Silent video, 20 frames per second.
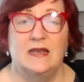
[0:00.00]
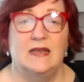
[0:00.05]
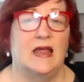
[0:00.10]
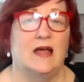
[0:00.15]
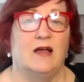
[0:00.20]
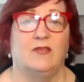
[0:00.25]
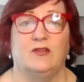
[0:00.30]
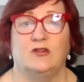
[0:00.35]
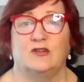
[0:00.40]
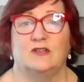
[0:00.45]

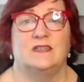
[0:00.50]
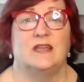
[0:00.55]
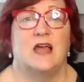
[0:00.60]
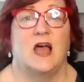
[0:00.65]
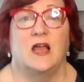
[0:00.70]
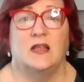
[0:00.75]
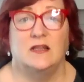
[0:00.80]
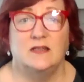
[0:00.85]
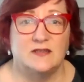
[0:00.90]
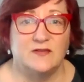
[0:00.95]
Now, there's
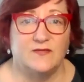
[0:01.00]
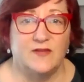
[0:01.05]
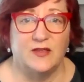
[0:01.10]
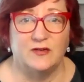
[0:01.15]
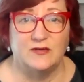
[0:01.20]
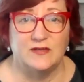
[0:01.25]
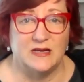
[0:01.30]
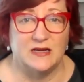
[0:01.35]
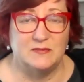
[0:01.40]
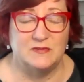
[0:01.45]
tons of
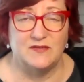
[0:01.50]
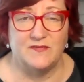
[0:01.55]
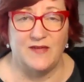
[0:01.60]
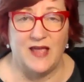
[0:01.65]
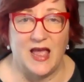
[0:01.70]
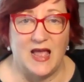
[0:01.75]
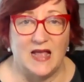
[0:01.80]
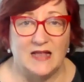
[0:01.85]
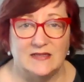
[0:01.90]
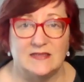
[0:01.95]
other types of
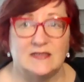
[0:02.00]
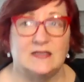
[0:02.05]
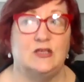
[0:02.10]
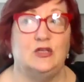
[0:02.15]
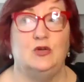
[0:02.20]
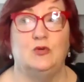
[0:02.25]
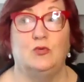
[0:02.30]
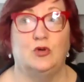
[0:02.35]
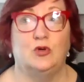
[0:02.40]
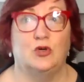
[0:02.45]
ads that
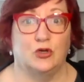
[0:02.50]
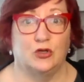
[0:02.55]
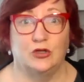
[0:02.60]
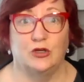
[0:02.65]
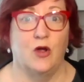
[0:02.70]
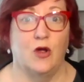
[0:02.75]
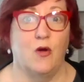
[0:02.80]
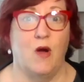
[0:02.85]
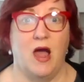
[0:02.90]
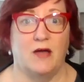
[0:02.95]
you
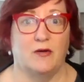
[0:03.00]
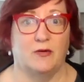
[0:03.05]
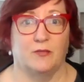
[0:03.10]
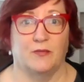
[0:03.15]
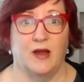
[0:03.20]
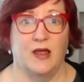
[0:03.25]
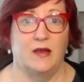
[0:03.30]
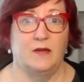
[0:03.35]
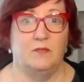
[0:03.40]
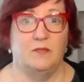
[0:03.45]
could know how to
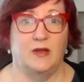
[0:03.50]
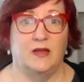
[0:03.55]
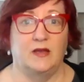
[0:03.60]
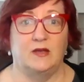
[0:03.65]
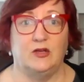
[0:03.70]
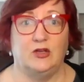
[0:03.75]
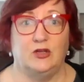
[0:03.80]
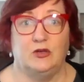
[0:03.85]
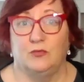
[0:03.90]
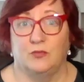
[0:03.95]
run, but
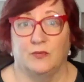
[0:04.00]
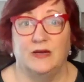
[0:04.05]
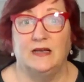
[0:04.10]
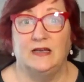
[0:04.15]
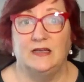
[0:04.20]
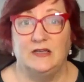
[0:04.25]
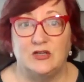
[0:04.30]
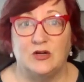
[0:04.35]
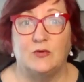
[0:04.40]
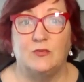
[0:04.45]
you
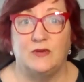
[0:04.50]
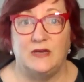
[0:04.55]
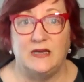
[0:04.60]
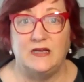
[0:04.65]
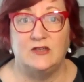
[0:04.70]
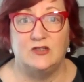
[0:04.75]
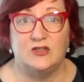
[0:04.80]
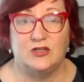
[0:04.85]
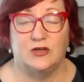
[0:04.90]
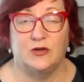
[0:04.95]
really don't
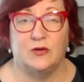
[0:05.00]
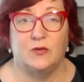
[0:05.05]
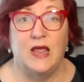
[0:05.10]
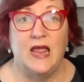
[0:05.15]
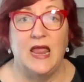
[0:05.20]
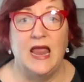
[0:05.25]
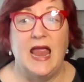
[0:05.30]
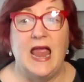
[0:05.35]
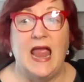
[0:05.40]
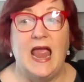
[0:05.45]
need to.
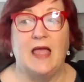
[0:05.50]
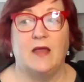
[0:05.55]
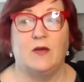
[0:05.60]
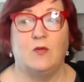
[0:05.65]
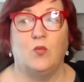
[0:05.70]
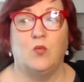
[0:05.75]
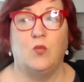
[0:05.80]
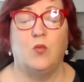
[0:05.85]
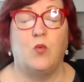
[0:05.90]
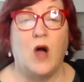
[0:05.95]

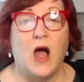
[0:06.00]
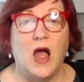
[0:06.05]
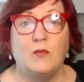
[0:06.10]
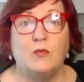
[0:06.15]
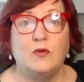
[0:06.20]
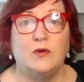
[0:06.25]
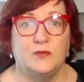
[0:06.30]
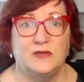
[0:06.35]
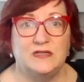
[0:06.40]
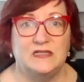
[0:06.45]
And why
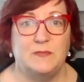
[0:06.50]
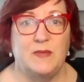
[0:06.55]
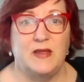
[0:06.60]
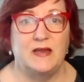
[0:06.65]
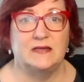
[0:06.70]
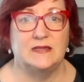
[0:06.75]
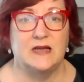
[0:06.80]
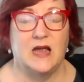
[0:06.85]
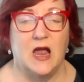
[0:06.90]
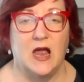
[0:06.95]
would we
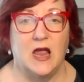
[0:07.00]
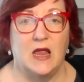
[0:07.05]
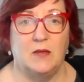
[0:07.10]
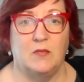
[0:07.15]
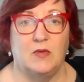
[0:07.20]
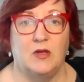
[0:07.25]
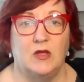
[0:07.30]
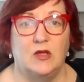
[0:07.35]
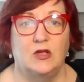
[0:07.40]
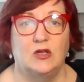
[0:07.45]
spend
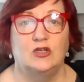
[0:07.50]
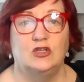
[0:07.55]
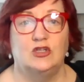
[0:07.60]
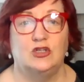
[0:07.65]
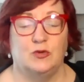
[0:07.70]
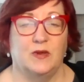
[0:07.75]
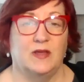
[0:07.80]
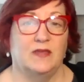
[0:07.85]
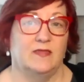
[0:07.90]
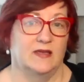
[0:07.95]
time
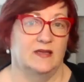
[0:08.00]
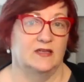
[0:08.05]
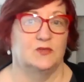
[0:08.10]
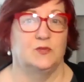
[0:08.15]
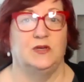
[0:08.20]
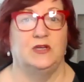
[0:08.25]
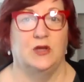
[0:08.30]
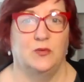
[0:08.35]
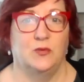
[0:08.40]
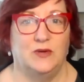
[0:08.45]
doing things
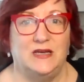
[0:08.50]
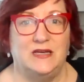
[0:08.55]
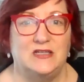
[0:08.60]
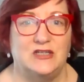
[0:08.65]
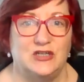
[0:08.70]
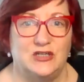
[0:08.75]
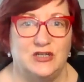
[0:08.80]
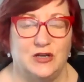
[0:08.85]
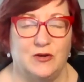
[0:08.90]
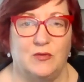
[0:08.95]
we don't need
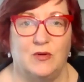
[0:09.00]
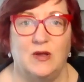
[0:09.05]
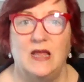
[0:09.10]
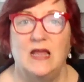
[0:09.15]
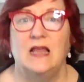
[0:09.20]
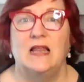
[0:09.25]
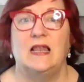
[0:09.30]
to do?